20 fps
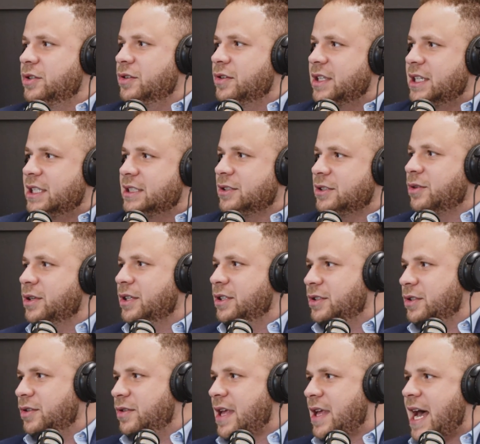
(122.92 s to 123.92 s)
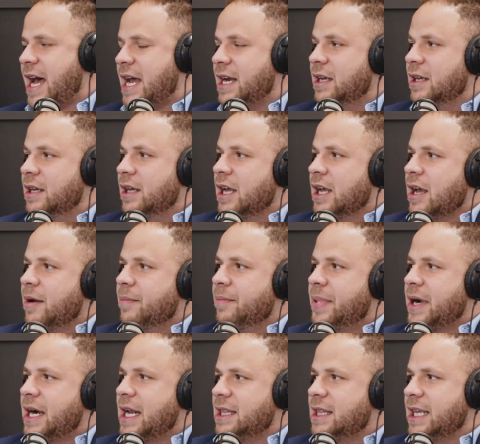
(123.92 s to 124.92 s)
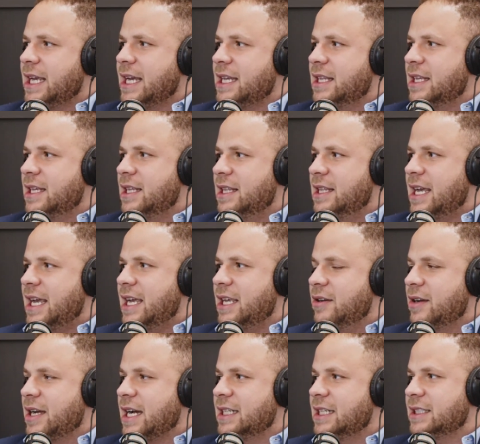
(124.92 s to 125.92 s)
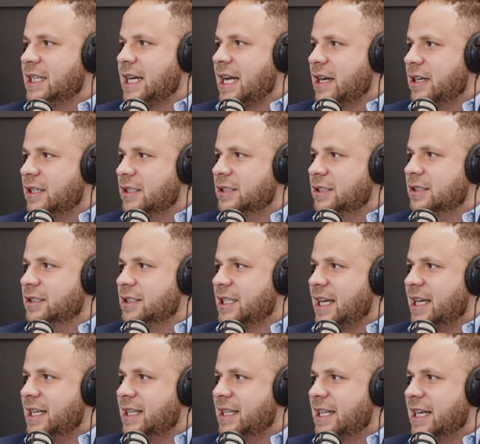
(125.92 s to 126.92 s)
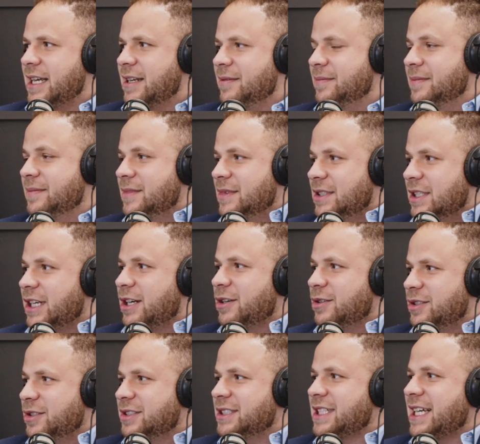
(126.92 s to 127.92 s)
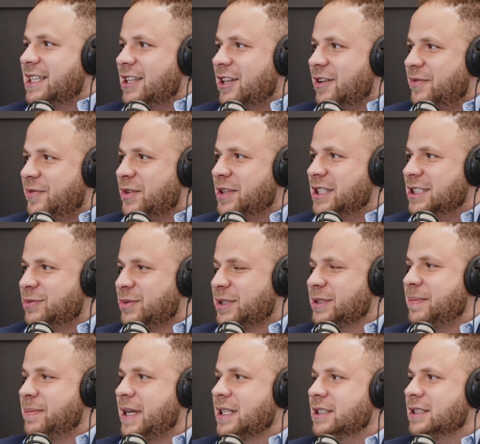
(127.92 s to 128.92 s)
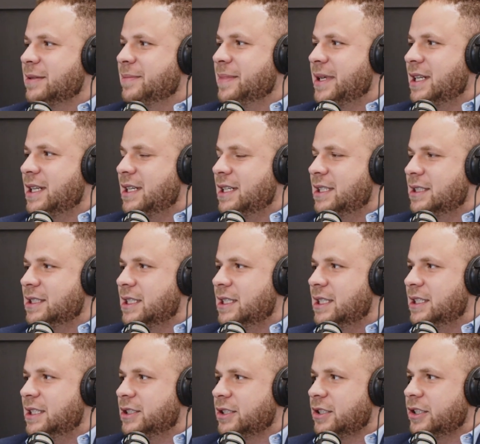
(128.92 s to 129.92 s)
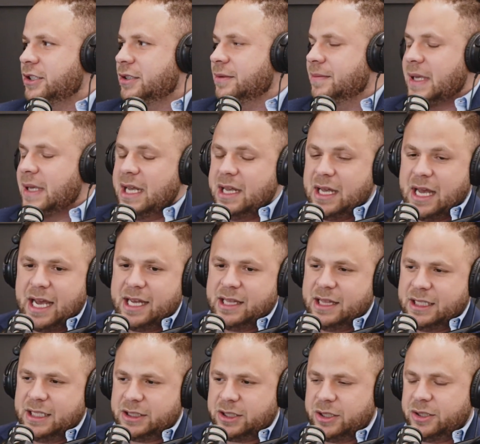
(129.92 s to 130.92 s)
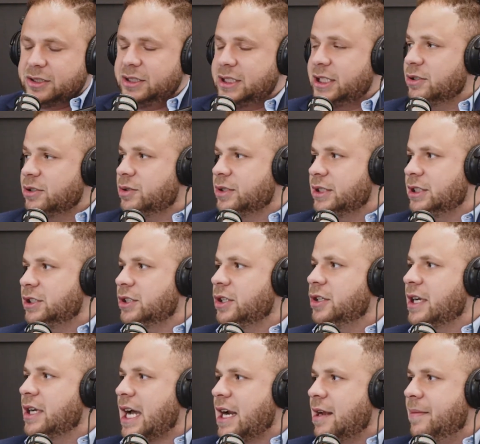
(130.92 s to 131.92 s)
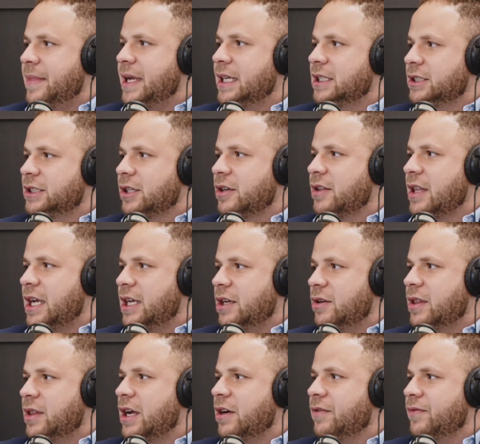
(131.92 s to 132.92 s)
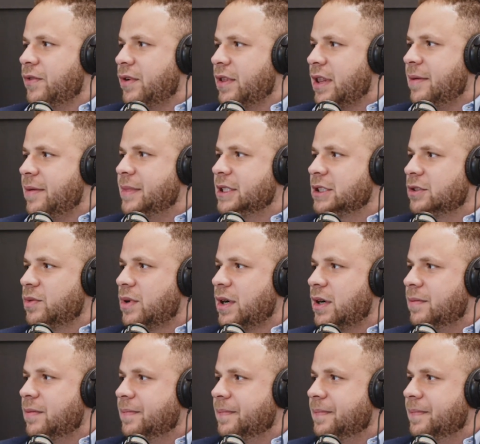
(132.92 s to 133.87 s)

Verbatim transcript: do this, oh, you do that. But at the end of the day, you guys got to understand that, you know, you signed up for these responsibilities, and these are your children. So you got to make sure that you're there for them as well.